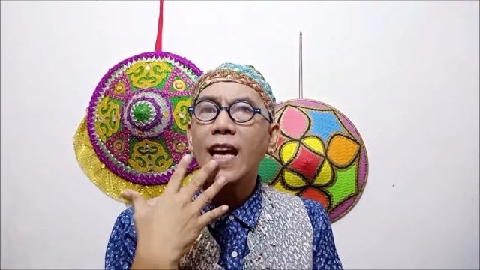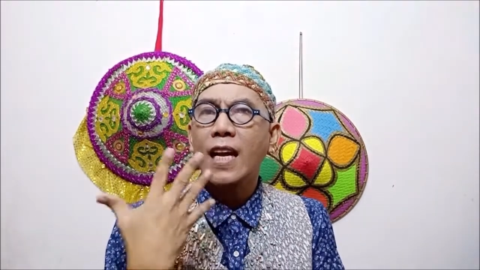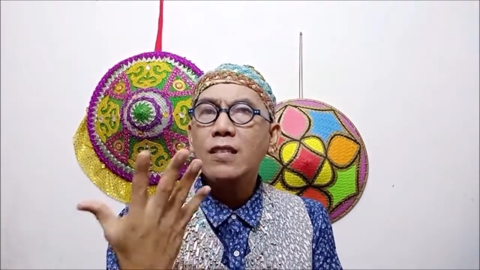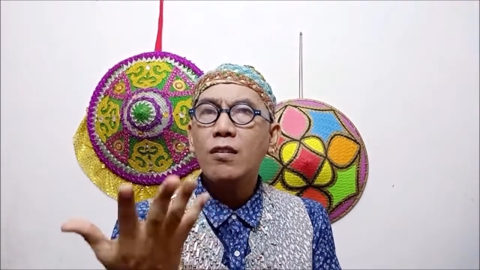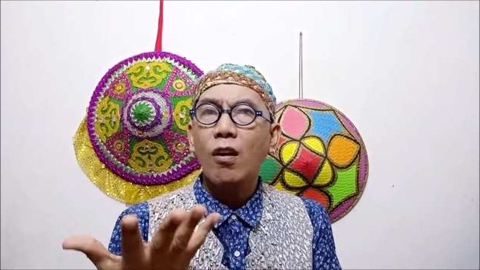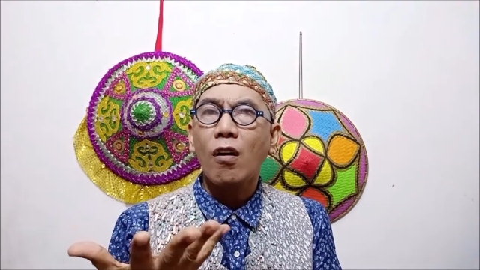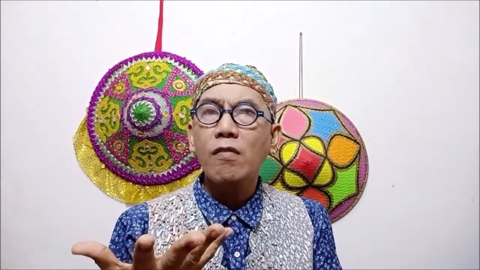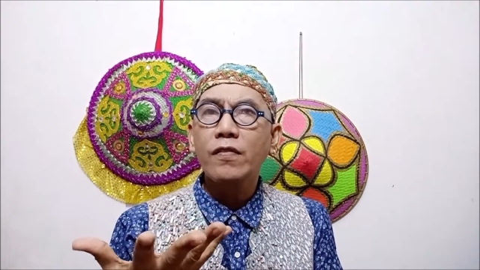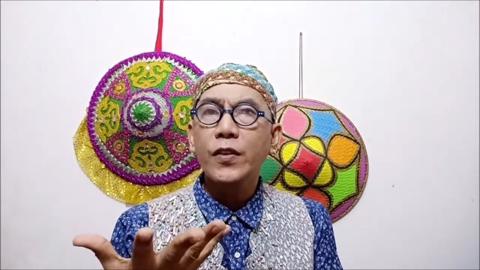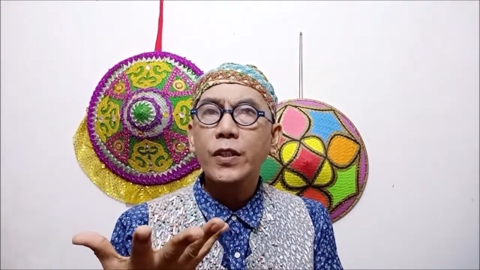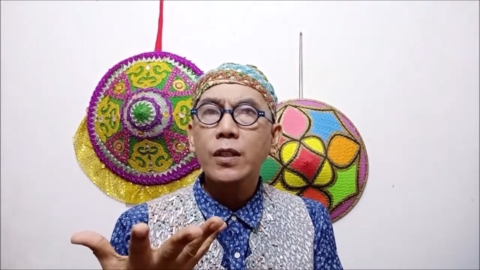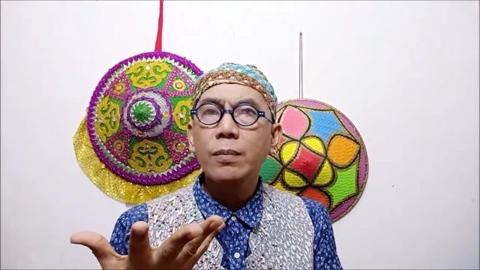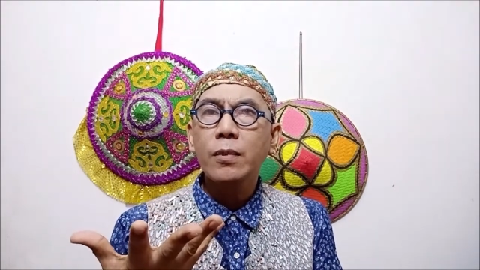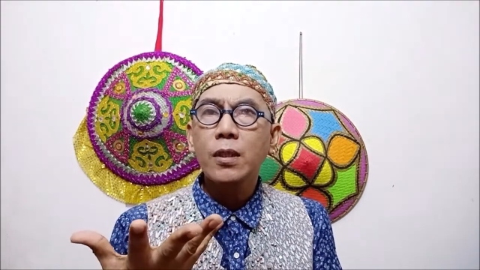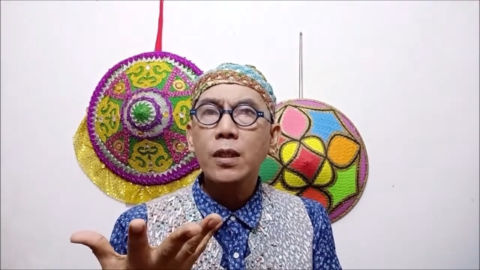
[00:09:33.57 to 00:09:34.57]

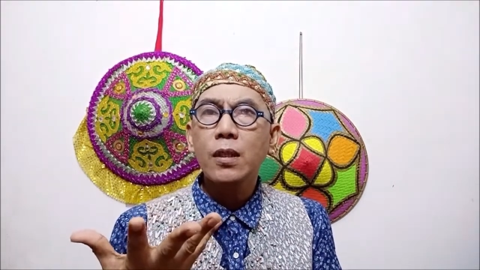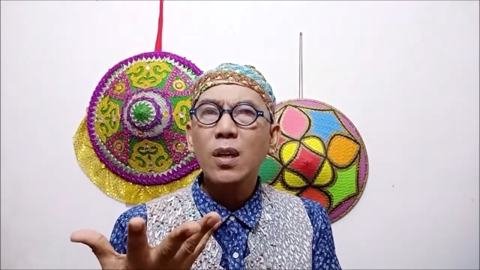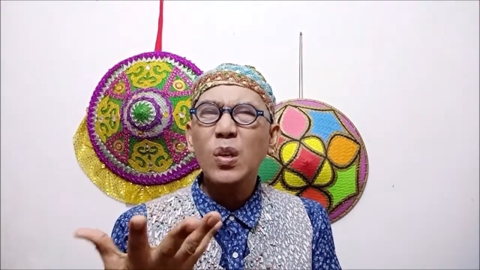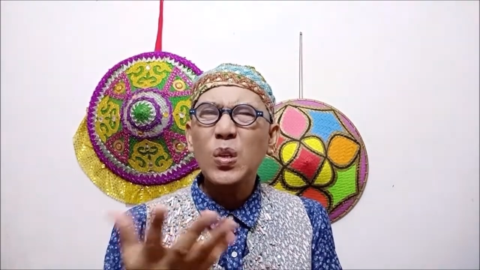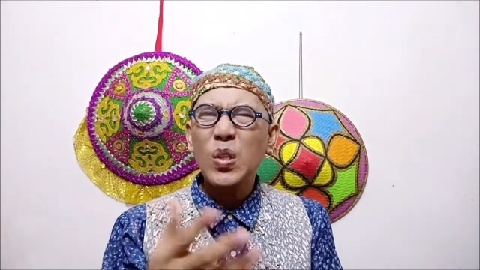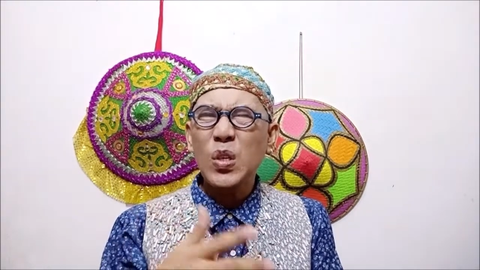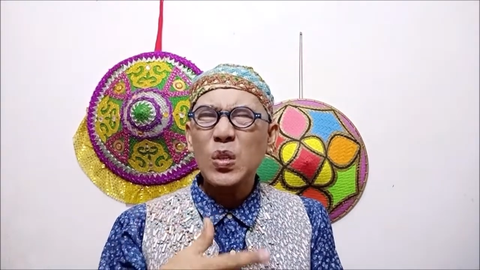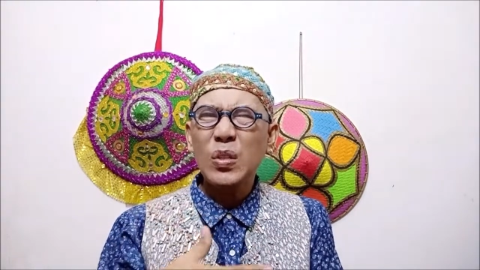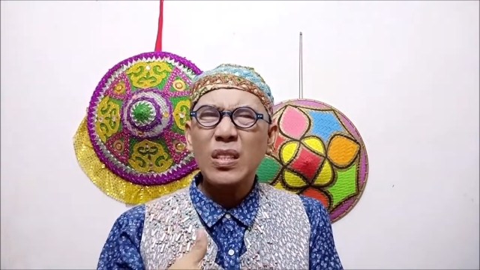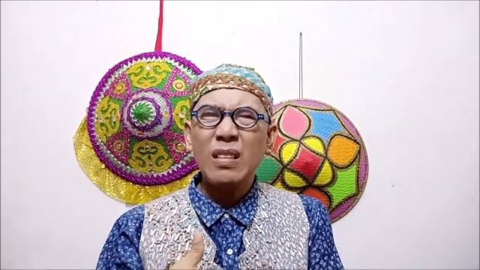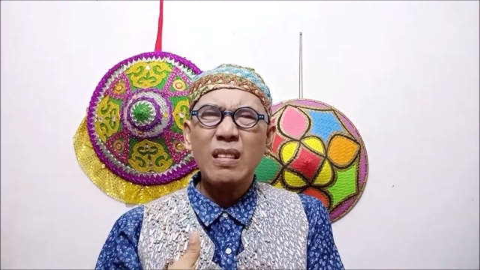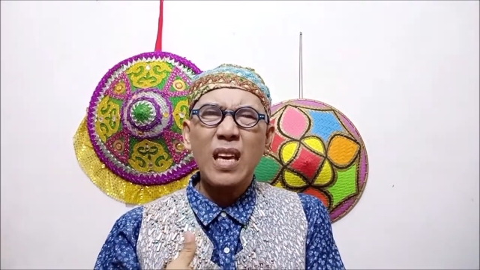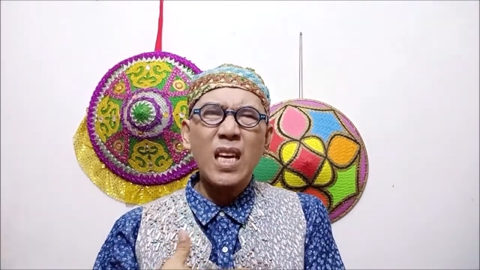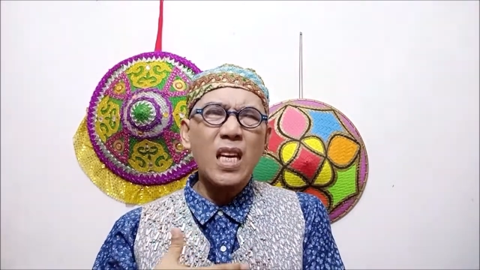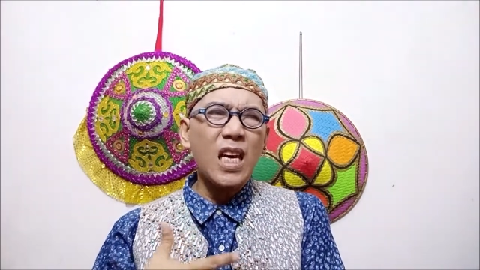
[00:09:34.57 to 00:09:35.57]
uncomfortable or you
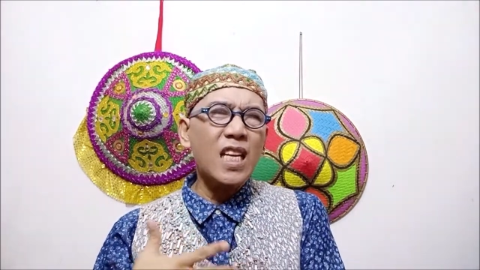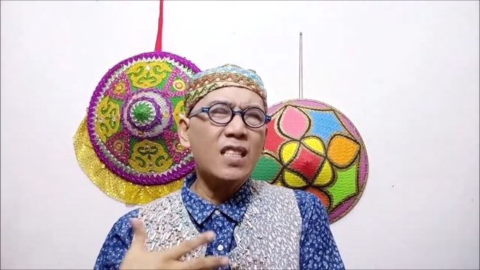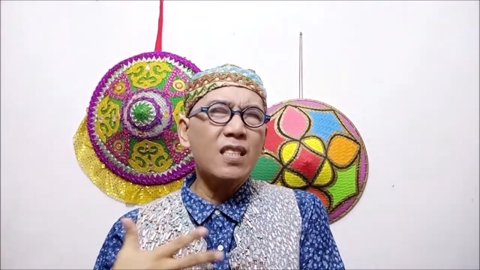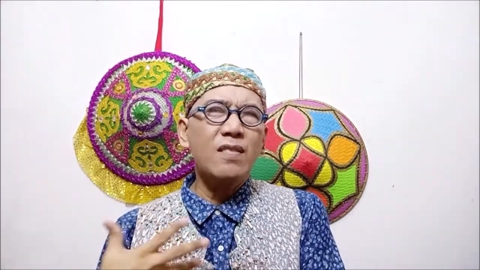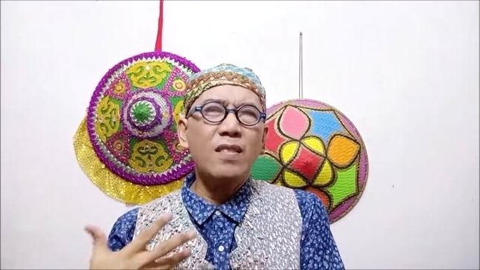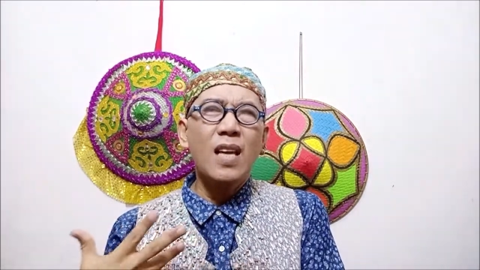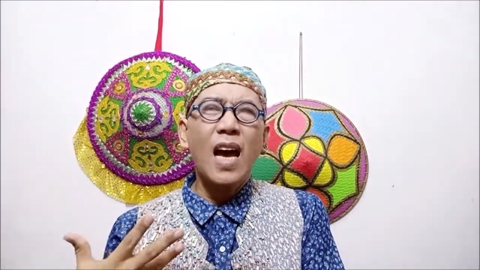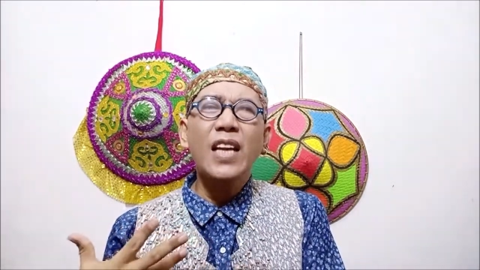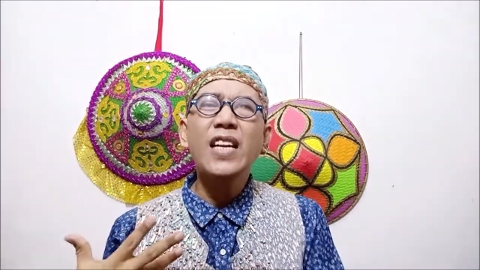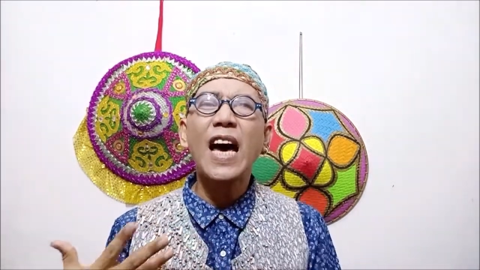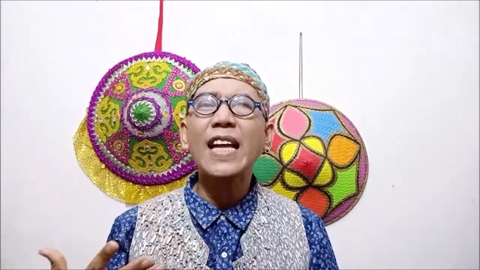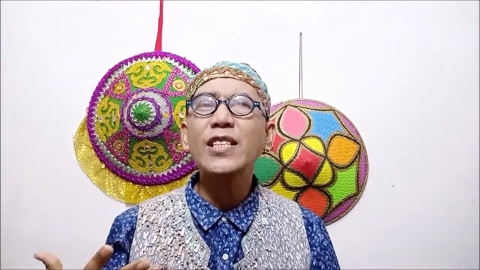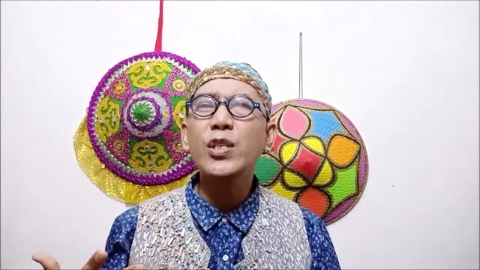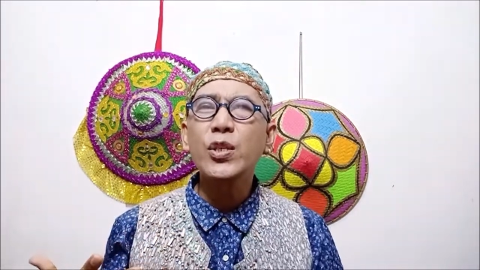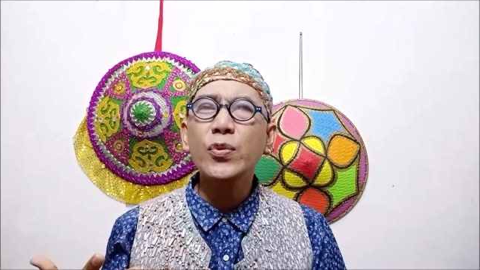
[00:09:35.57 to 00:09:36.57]
think it's
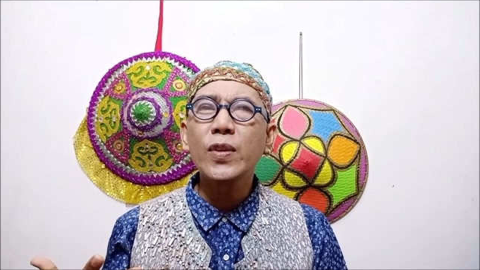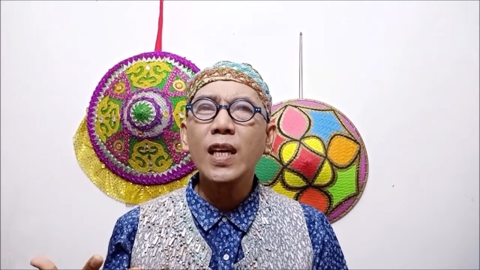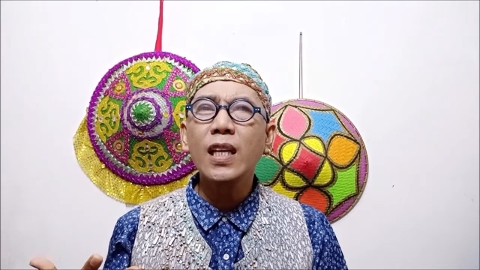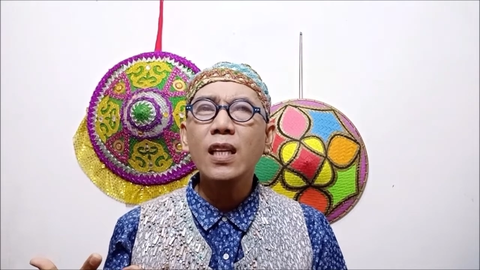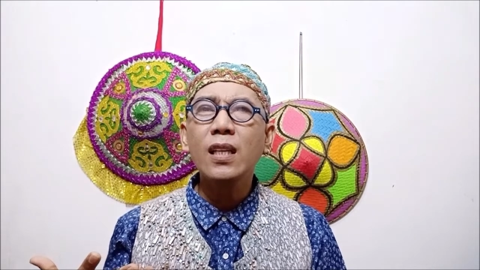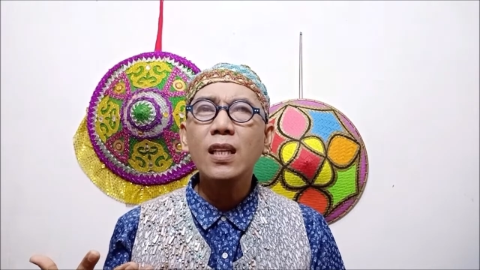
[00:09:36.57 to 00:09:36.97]
unnatural.